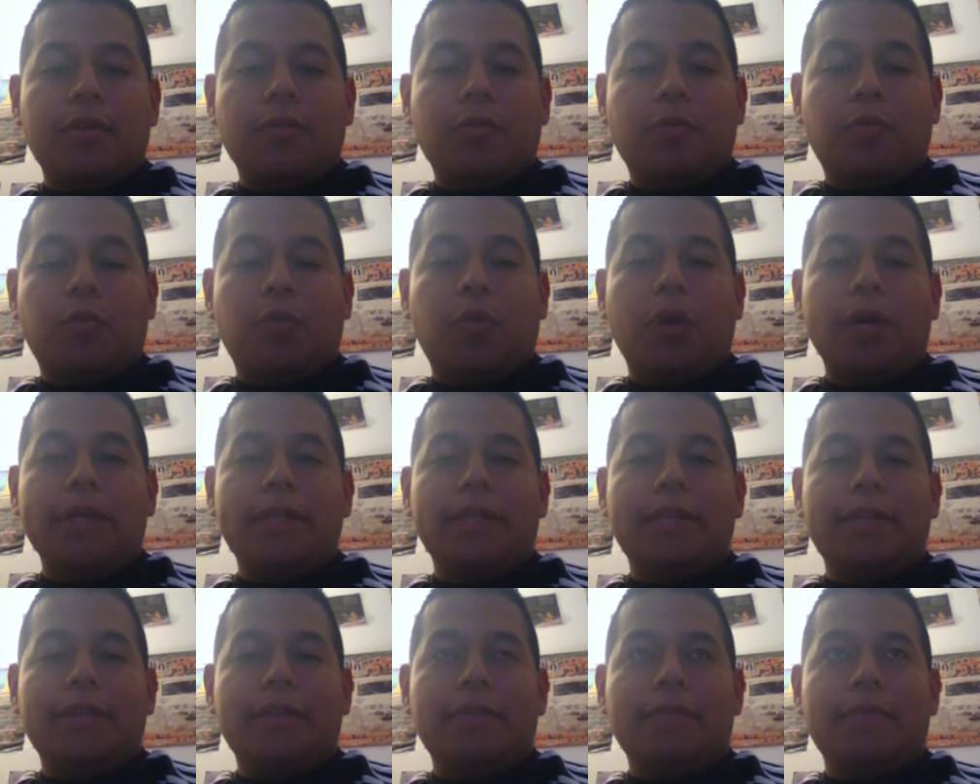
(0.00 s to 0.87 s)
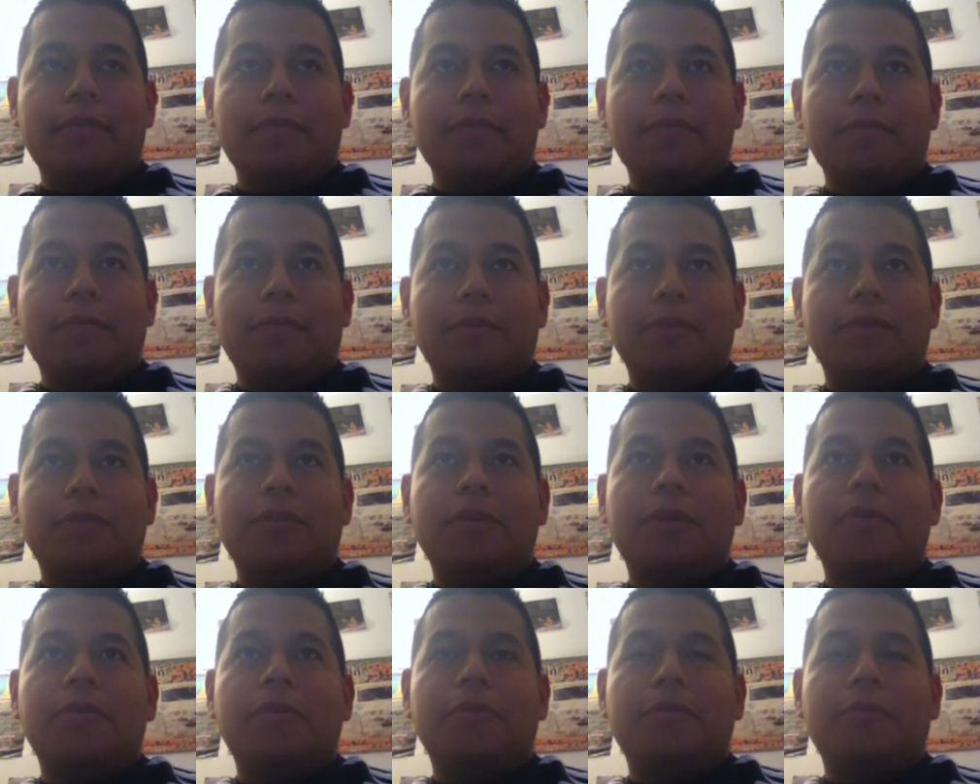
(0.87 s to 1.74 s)
What was
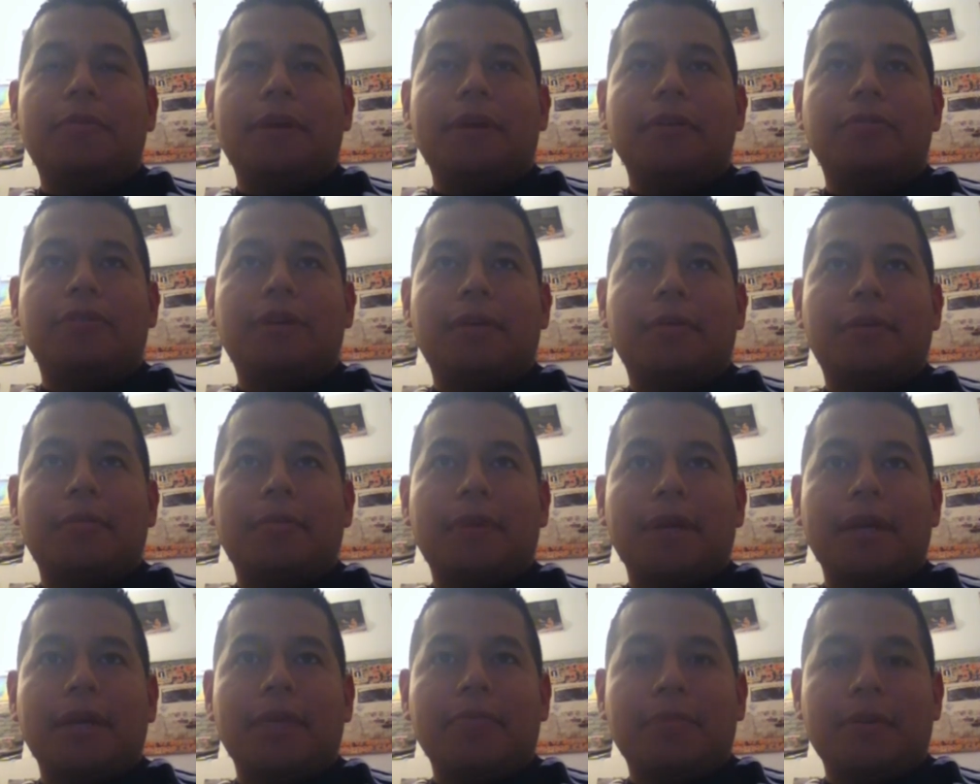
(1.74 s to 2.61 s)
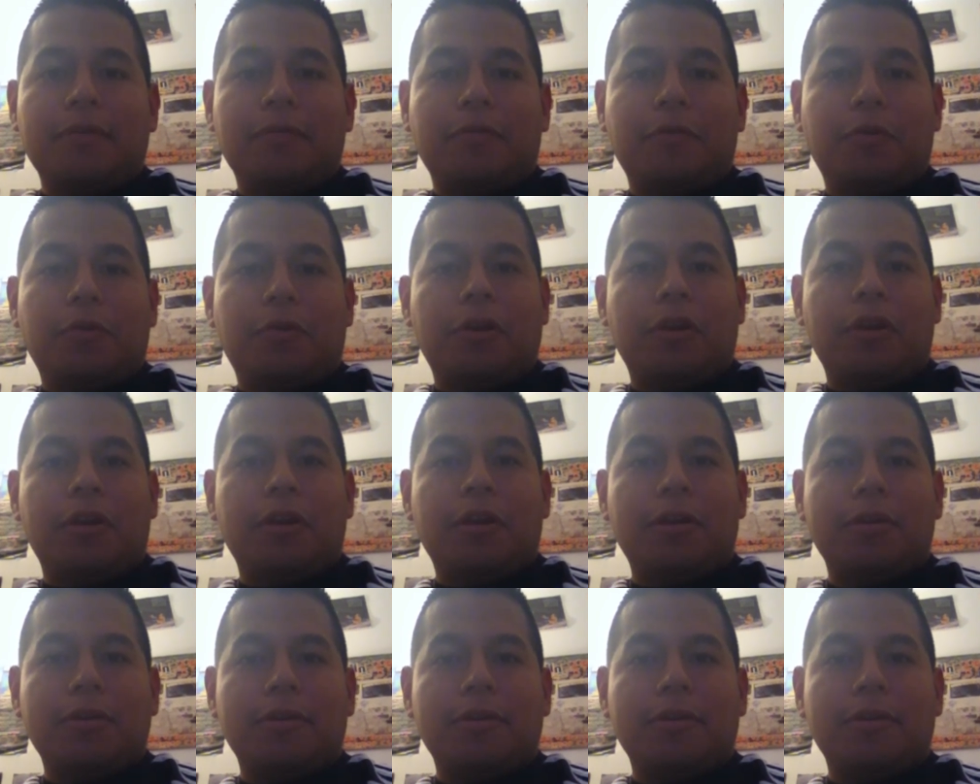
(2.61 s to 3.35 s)
known about Trevor Bayne before